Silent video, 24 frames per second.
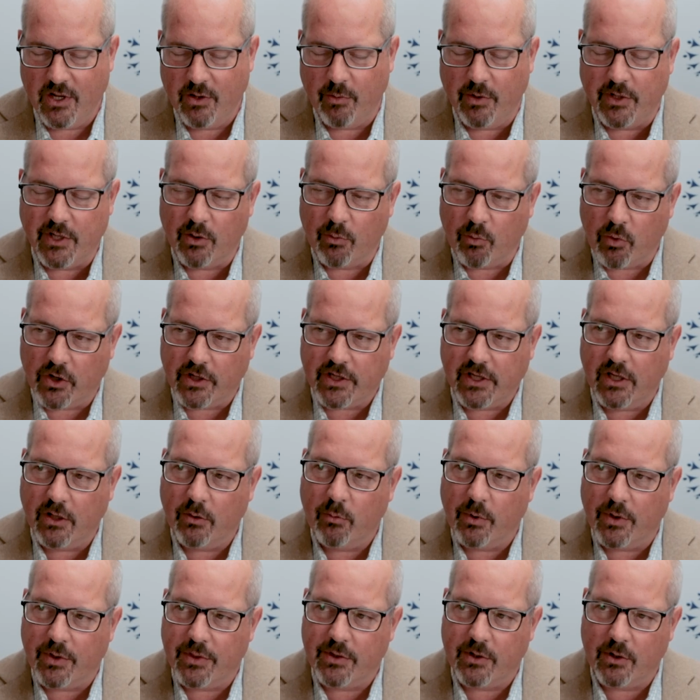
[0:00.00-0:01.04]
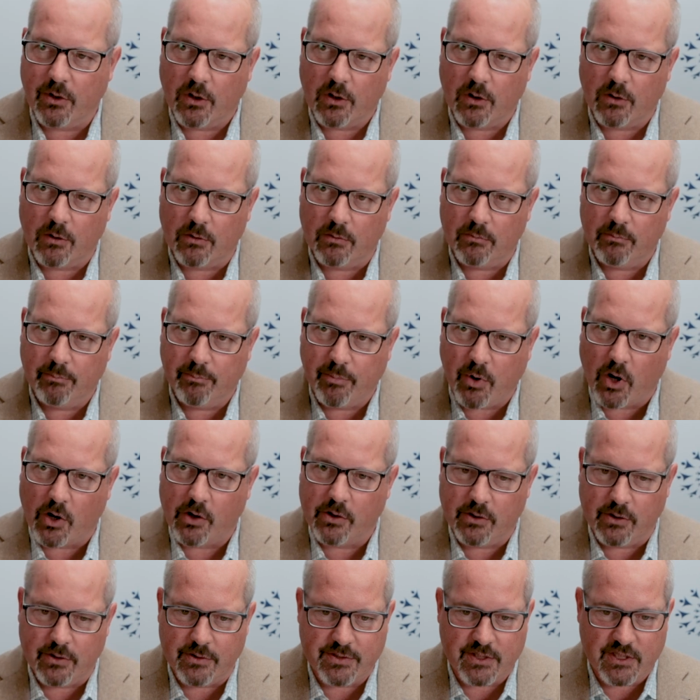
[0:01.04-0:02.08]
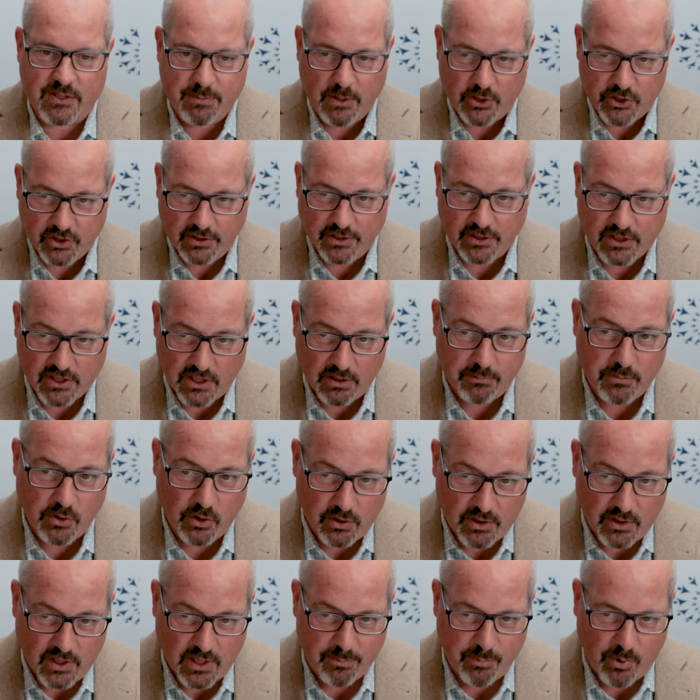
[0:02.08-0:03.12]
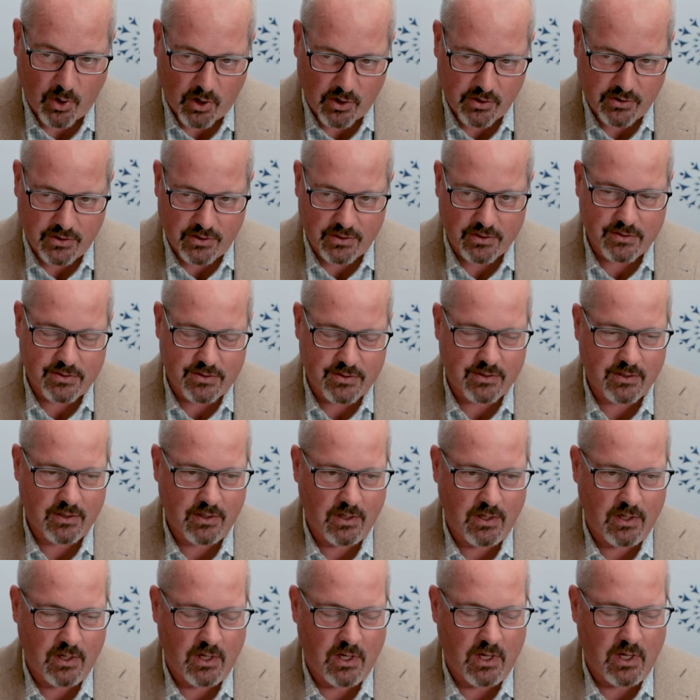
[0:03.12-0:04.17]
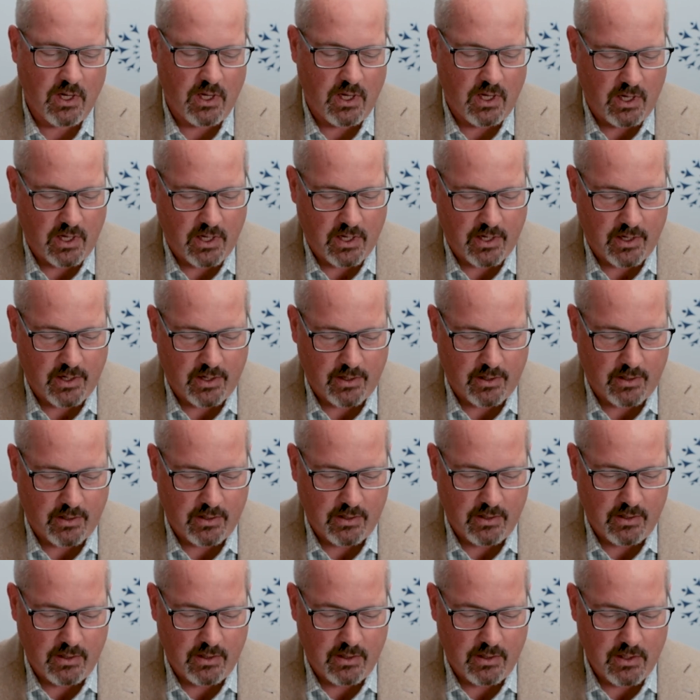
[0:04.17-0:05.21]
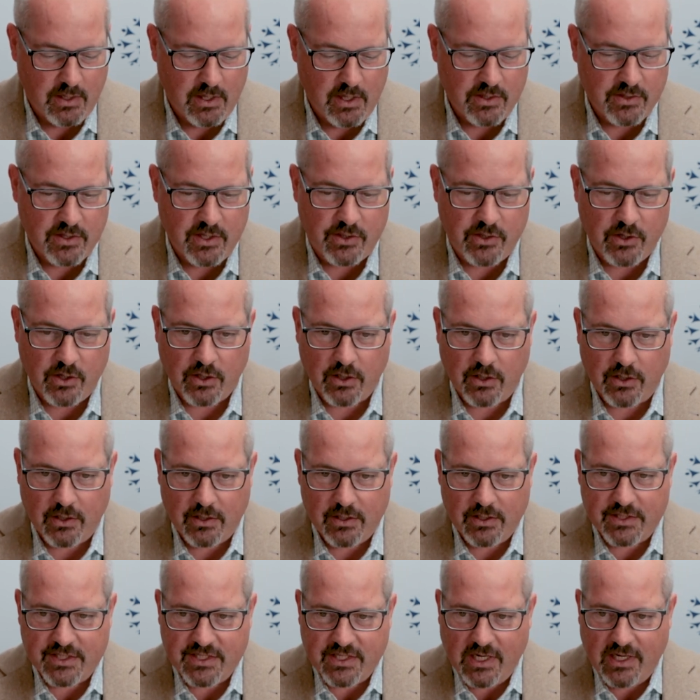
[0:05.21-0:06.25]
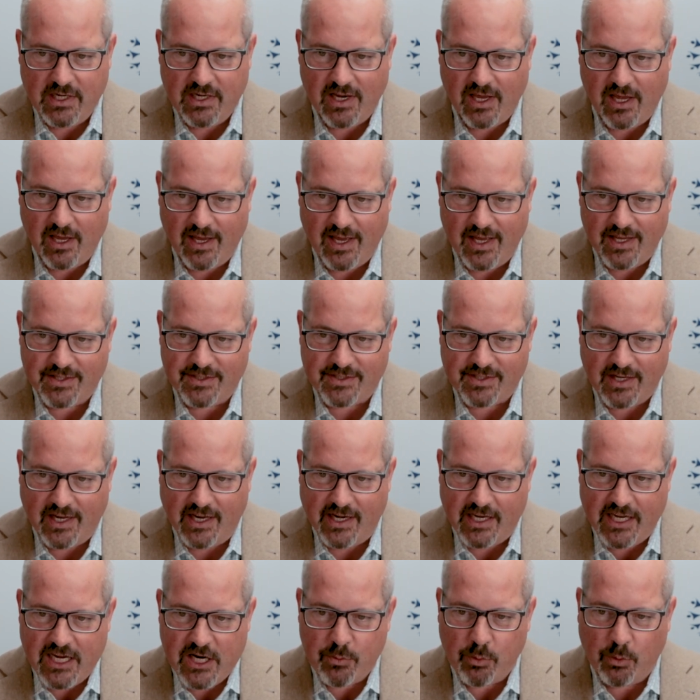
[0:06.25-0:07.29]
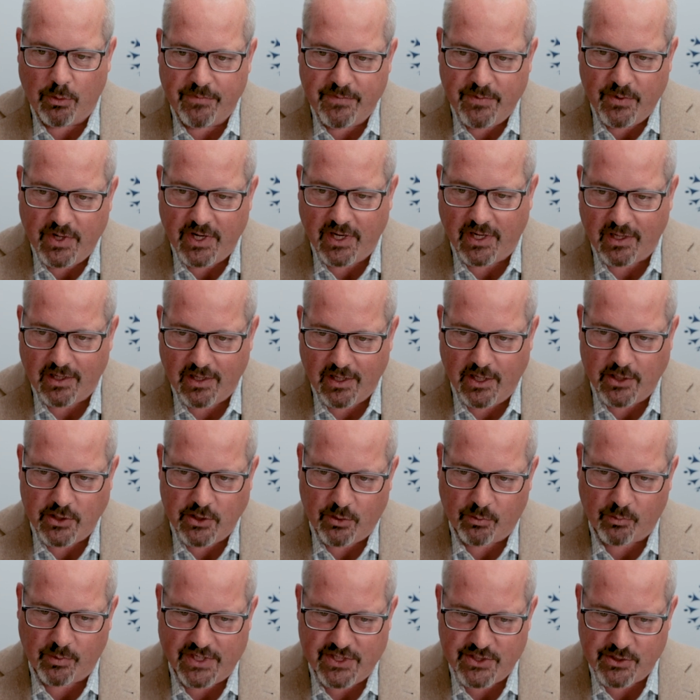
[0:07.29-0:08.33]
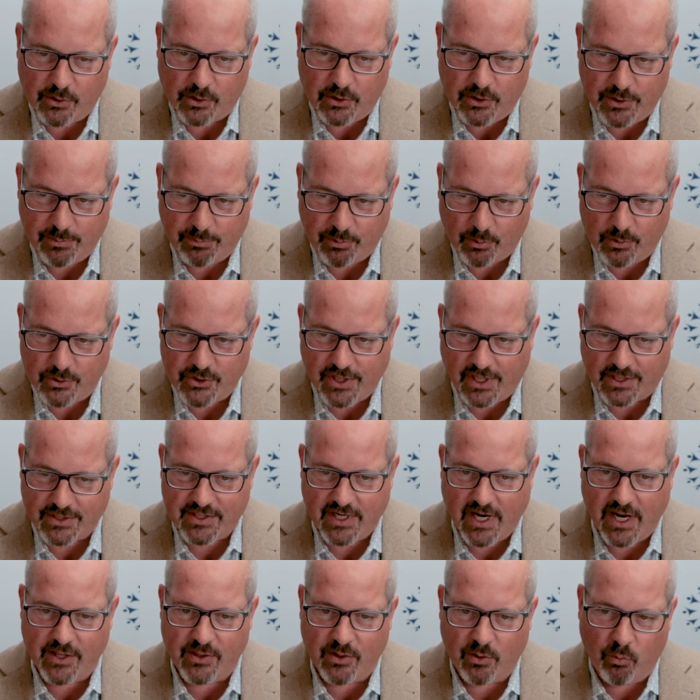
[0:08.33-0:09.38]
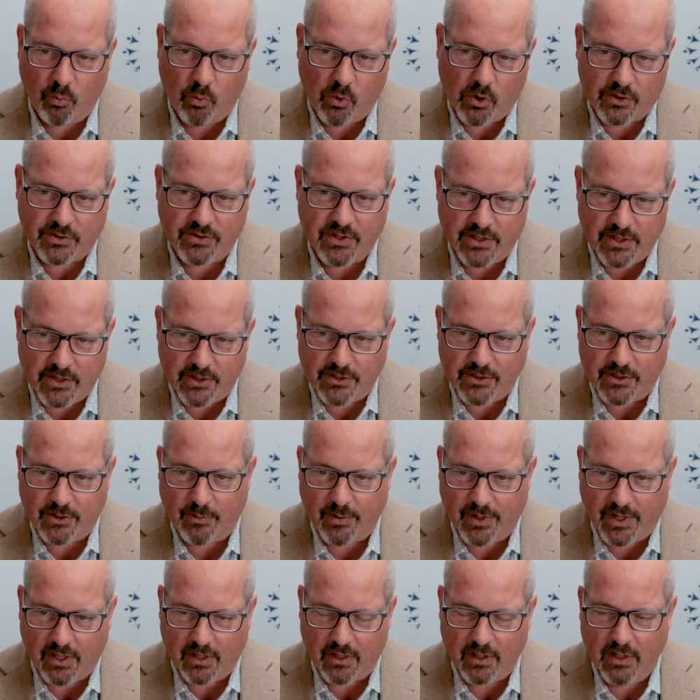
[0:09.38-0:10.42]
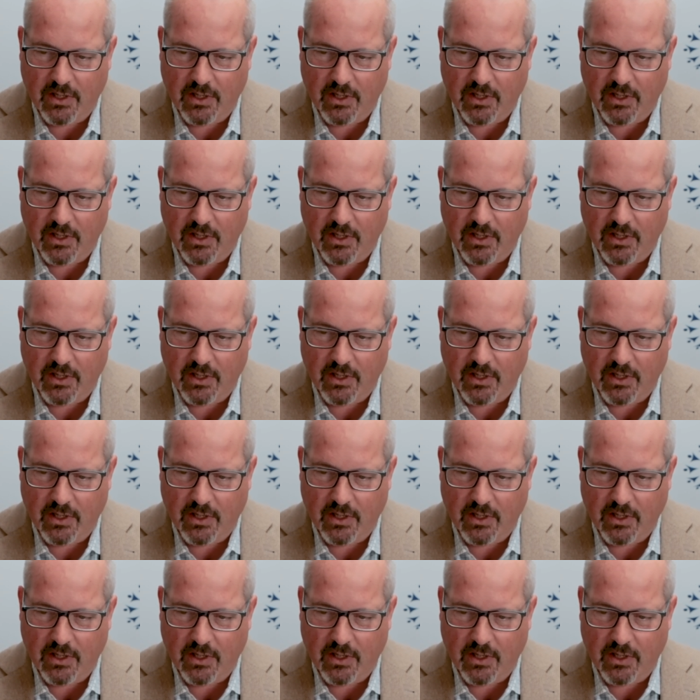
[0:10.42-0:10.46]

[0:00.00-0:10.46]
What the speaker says: When you're working with your partners, especially community partners, that they're seen as an equal footing in your research projects and the work that you're doing.